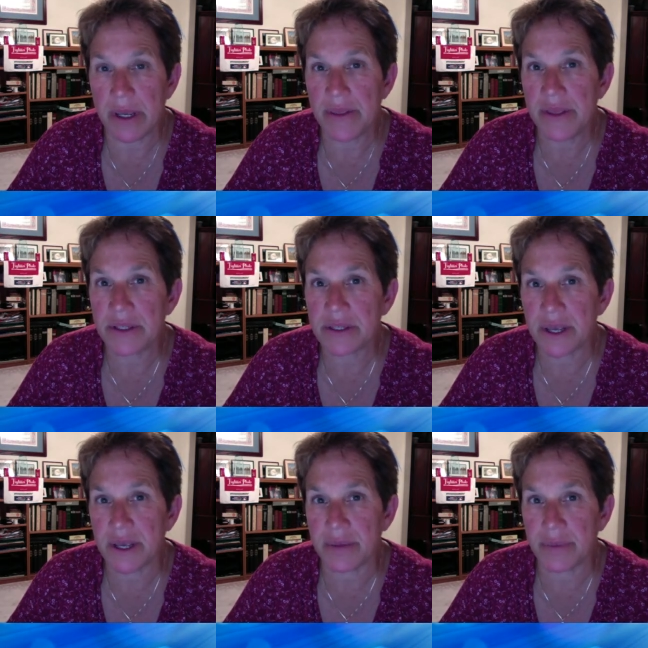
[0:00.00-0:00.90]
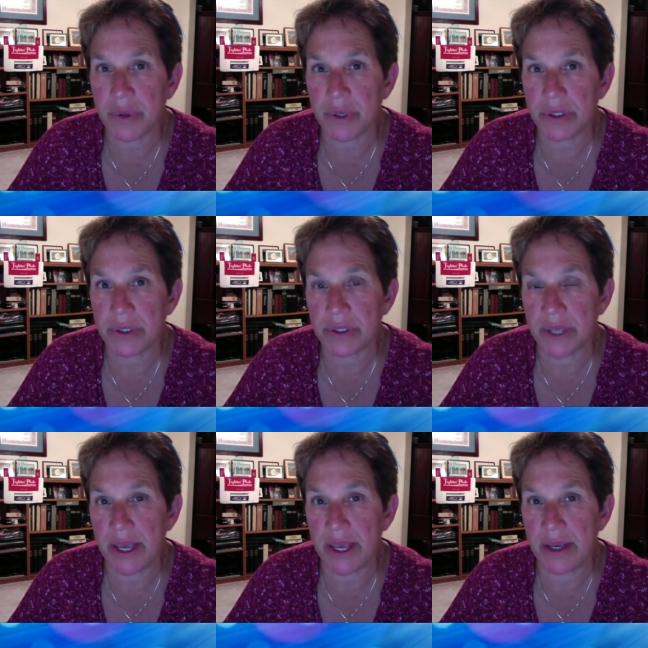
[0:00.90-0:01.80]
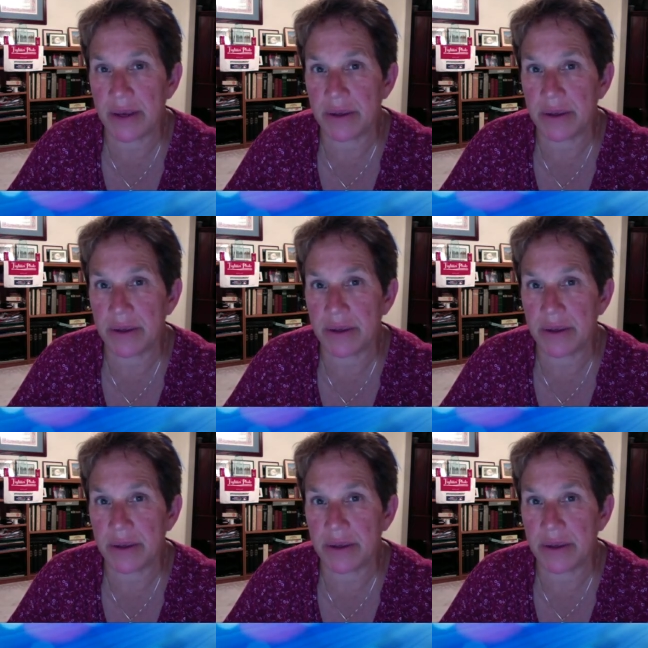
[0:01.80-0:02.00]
This then puts a